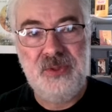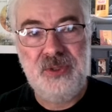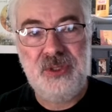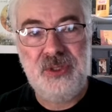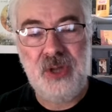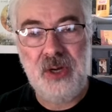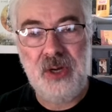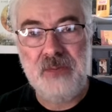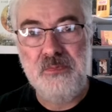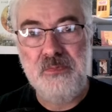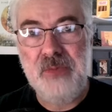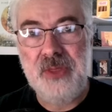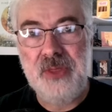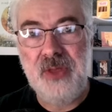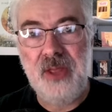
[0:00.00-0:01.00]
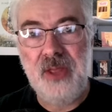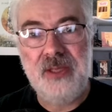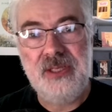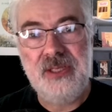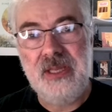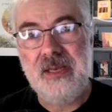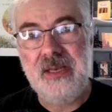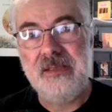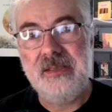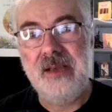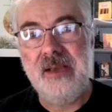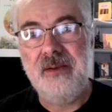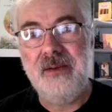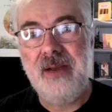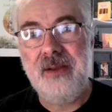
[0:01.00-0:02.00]
dark mythology that it's
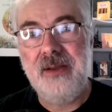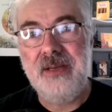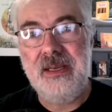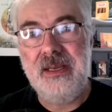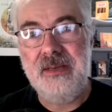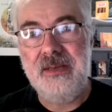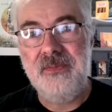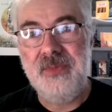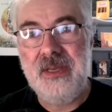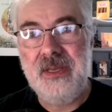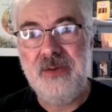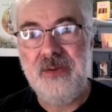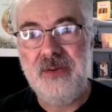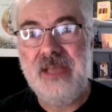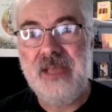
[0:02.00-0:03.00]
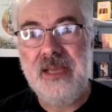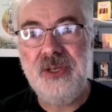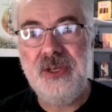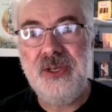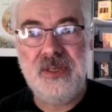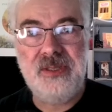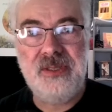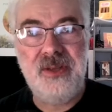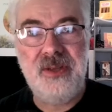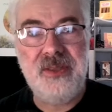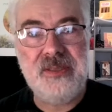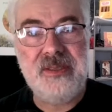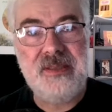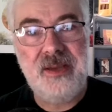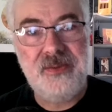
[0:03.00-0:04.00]
got around it, and, dangerous and all
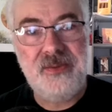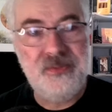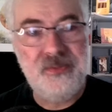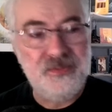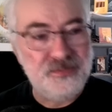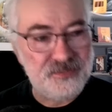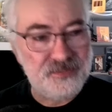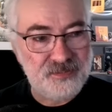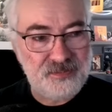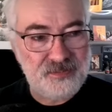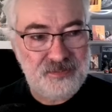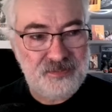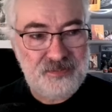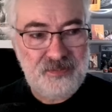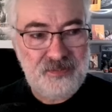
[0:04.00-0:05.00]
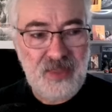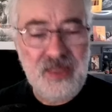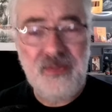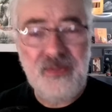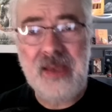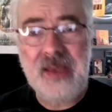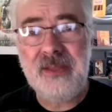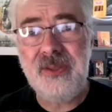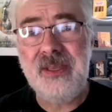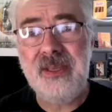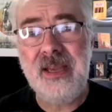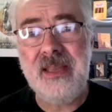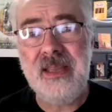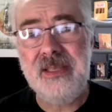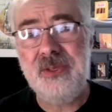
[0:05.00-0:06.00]
this stuff. The fact that they're
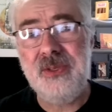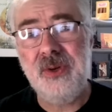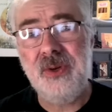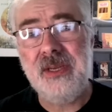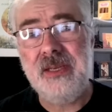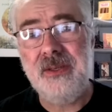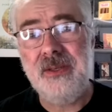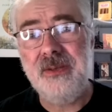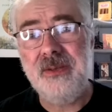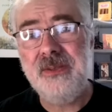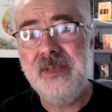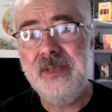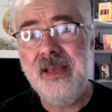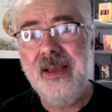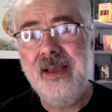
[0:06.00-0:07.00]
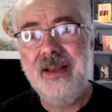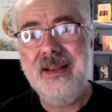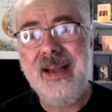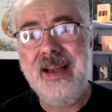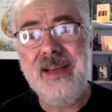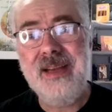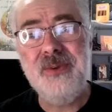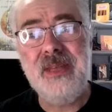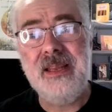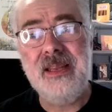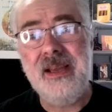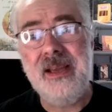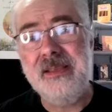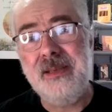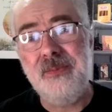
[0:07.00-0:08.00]
kind of these dorky dudes kind of really
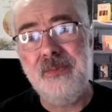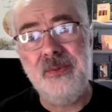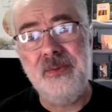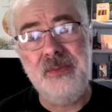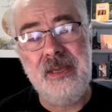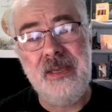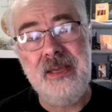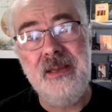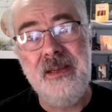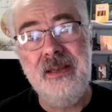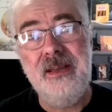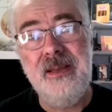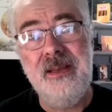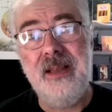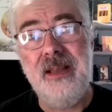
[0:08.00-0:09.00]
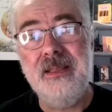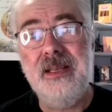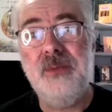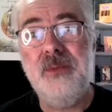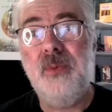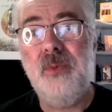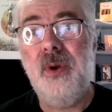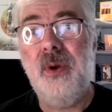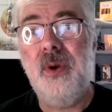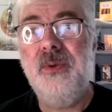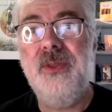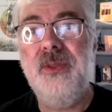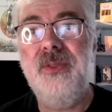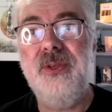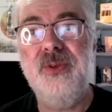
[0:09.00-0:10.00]
lines up for me a little more
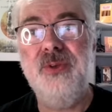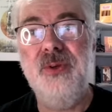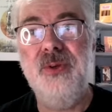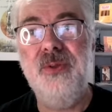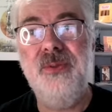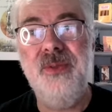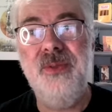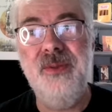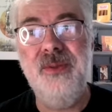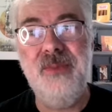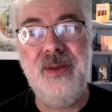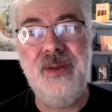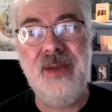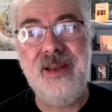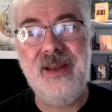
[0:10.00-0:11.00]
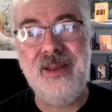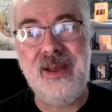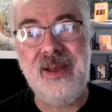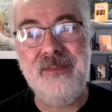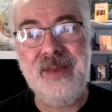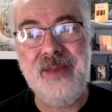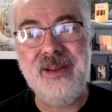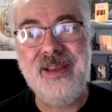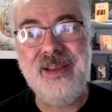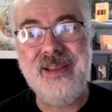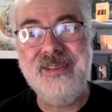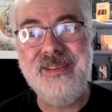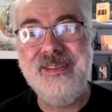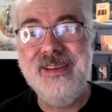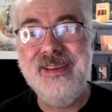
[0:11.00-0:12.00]
with the truth behind a lot of
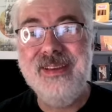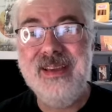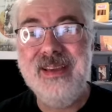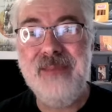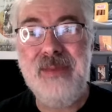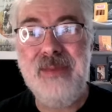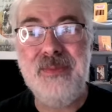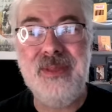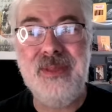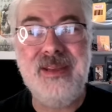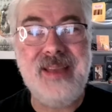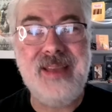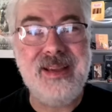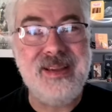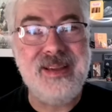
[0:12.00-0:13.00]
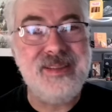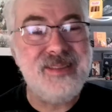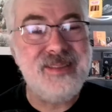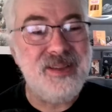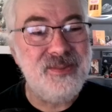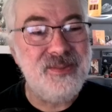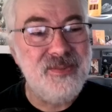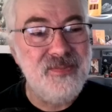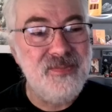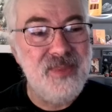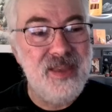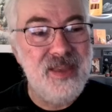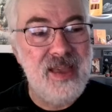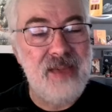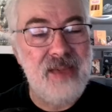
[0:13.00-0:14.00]
metalheads and people into that kind of
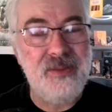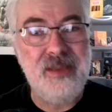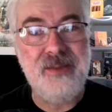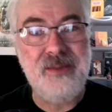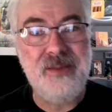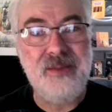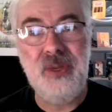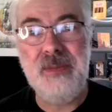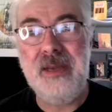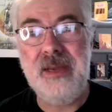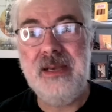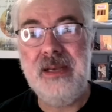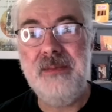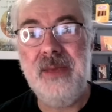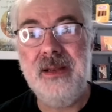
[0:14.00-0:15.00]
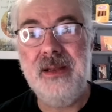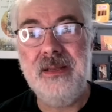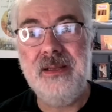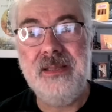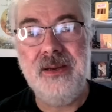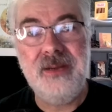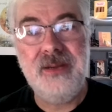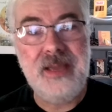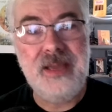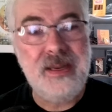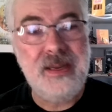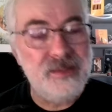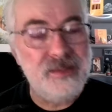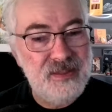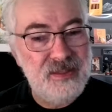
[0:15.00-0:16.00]
stuff, having really been into metal in the early
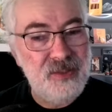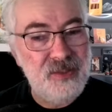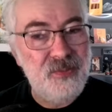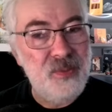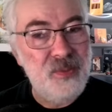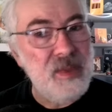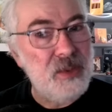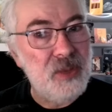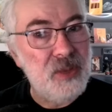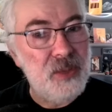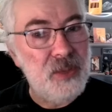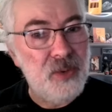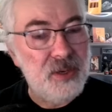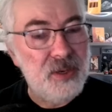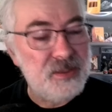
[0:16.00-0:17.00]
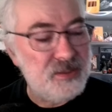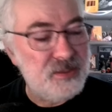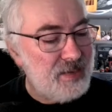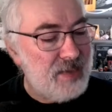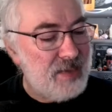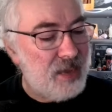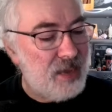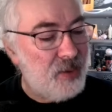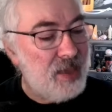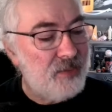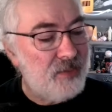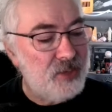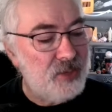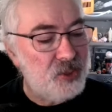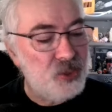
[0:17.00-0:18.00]
80s. So for me, it really works. Now,
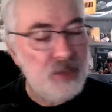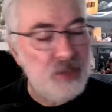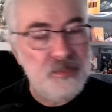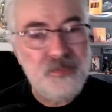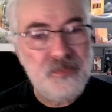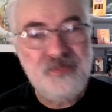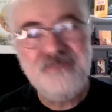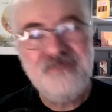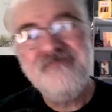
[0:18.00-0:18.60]
Heavier Trip,